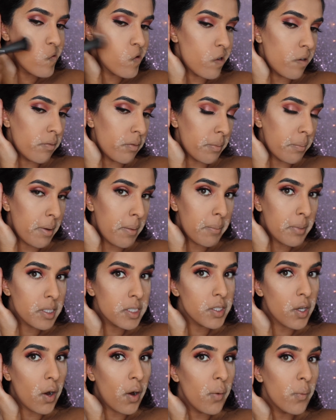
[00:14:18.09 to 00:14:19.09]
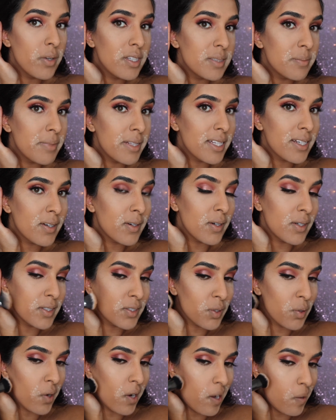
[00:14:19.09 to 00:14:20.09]
And remember to always blend
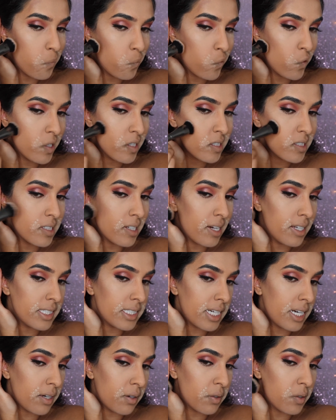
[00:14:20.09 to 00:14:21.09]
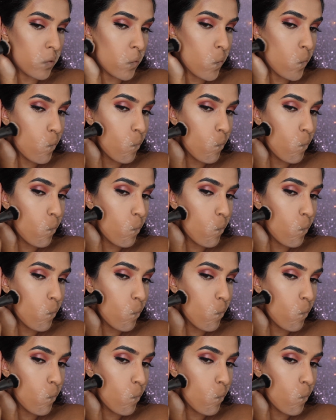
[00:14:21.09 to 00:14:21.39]
contour upwards, not down.